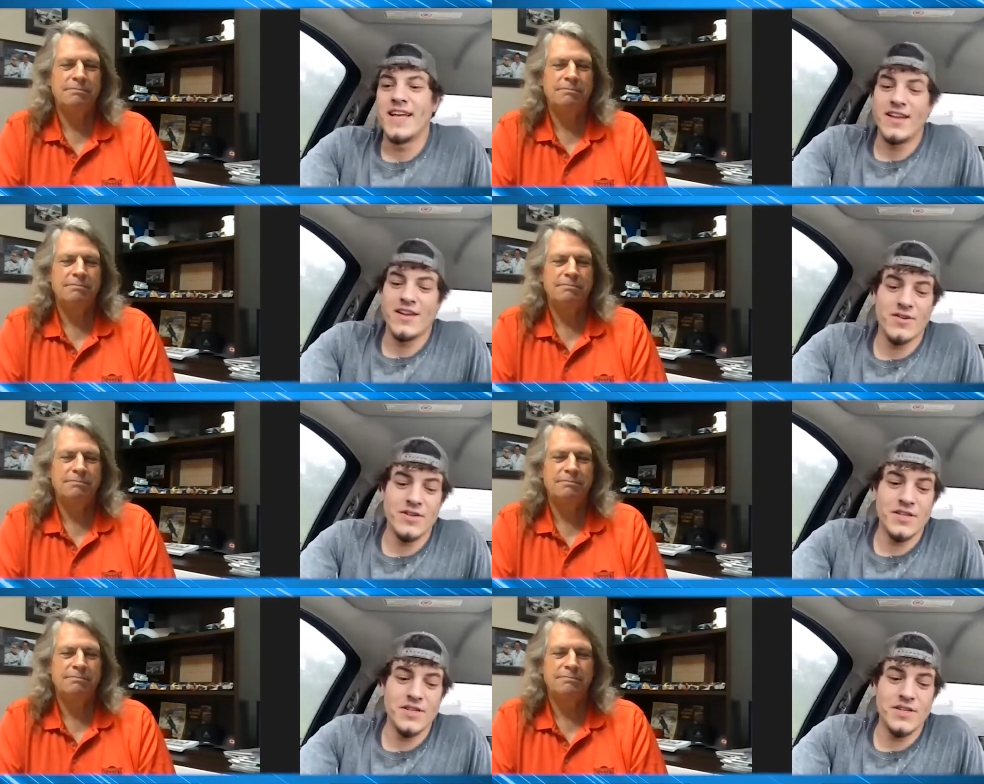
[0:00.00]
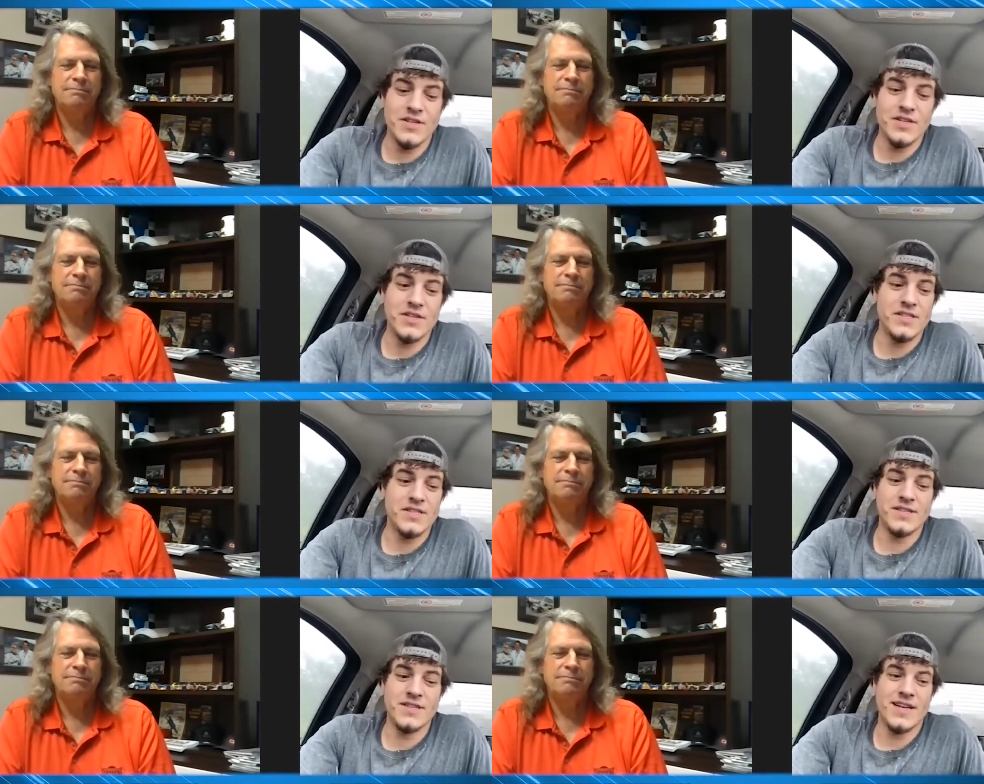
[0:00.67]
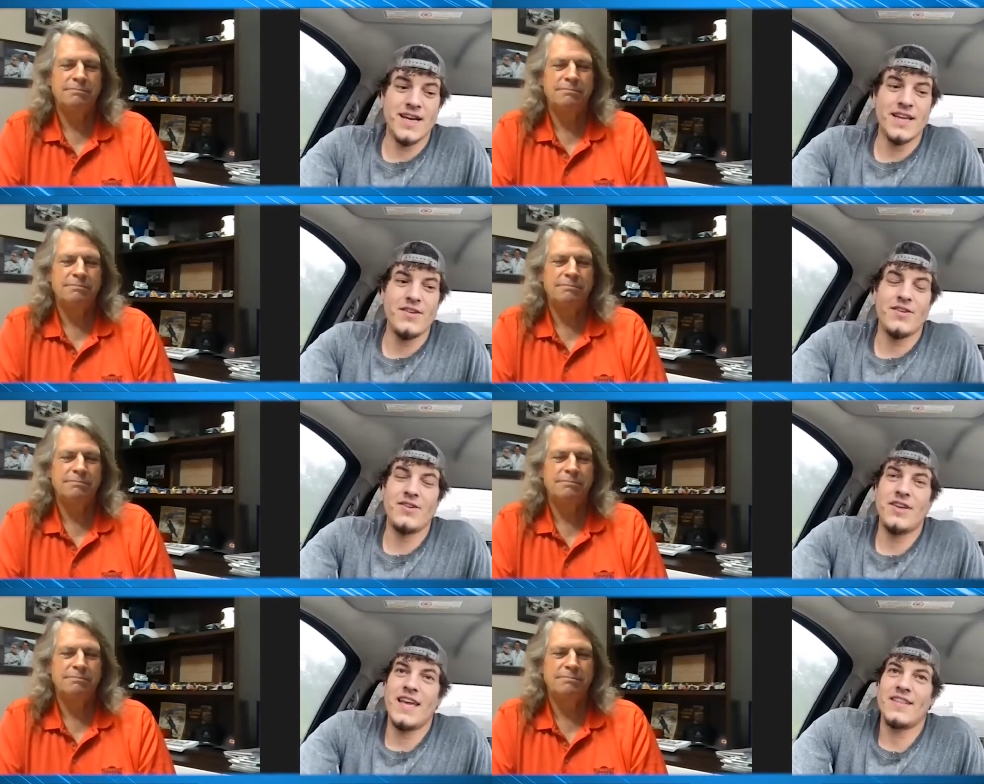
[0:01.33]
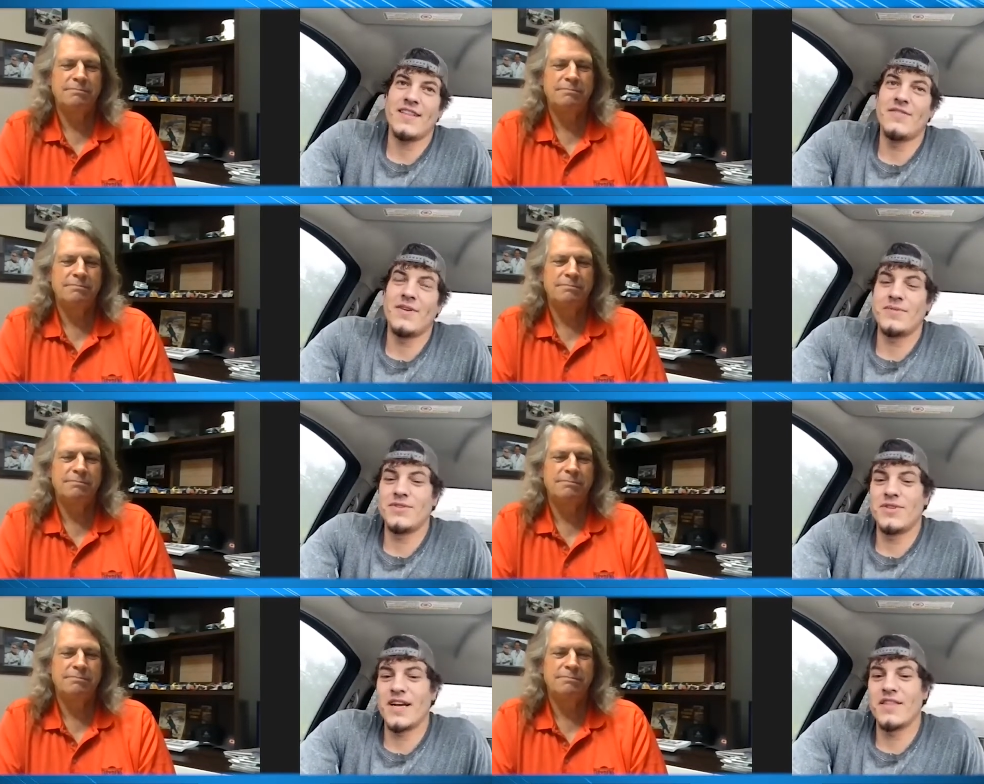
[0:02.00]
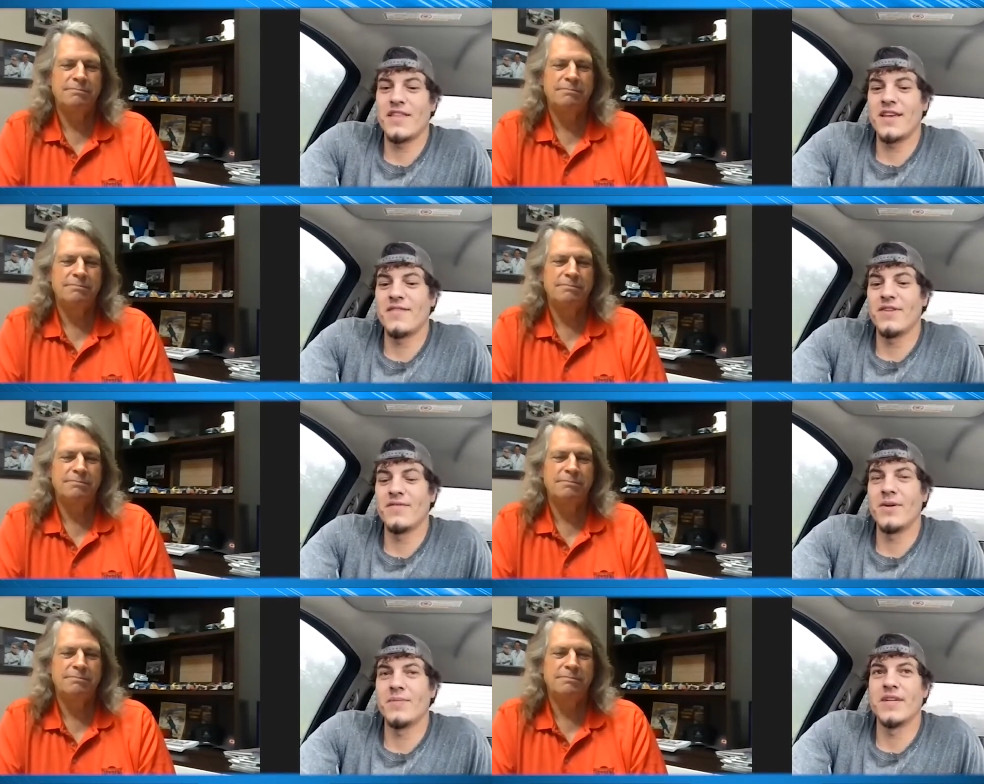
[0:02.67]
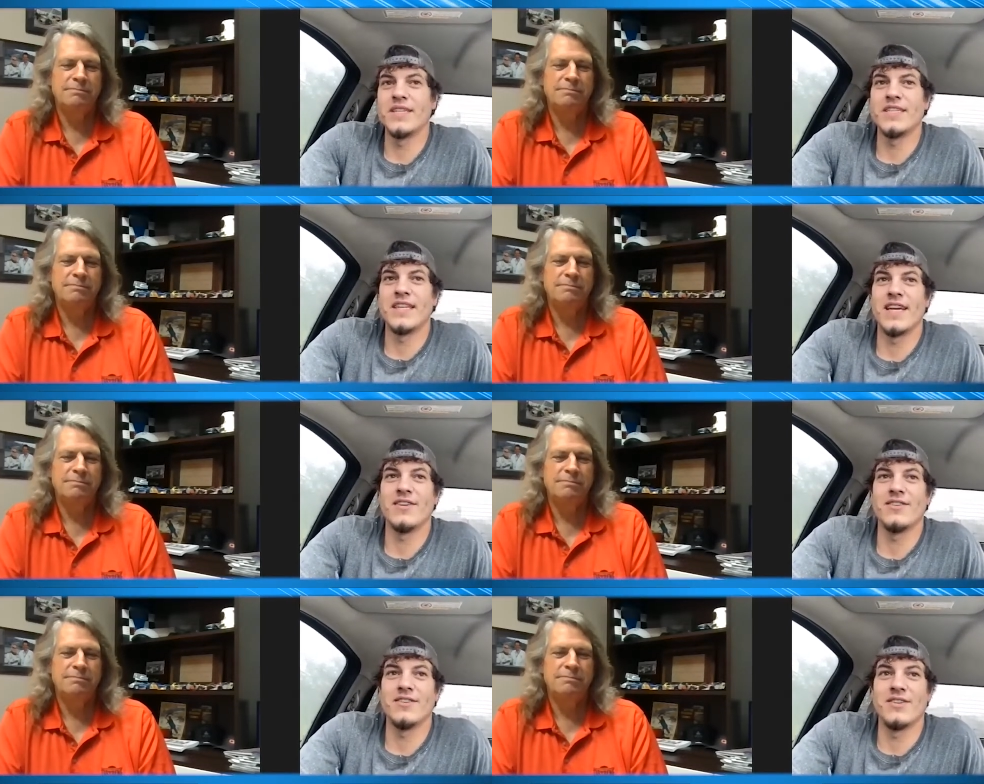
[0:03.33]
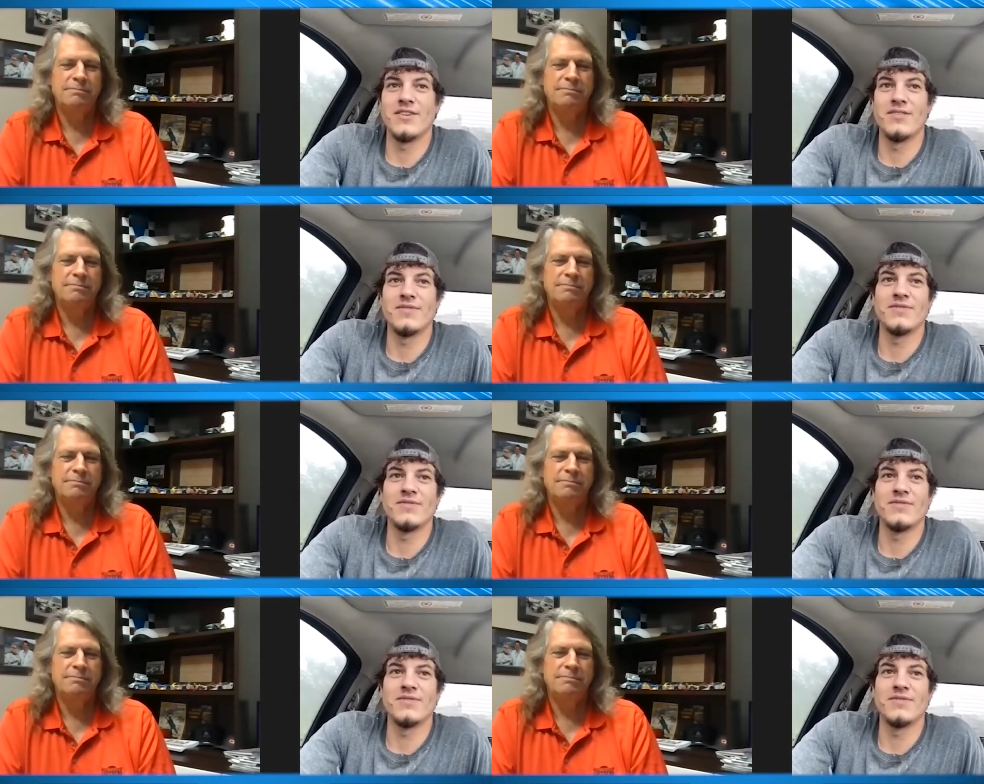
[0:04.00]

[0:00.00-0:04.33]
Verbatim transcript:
Speaker 1: You know, and you, just like, you know, he can't live up. Try to think of living up to his standard, or you know,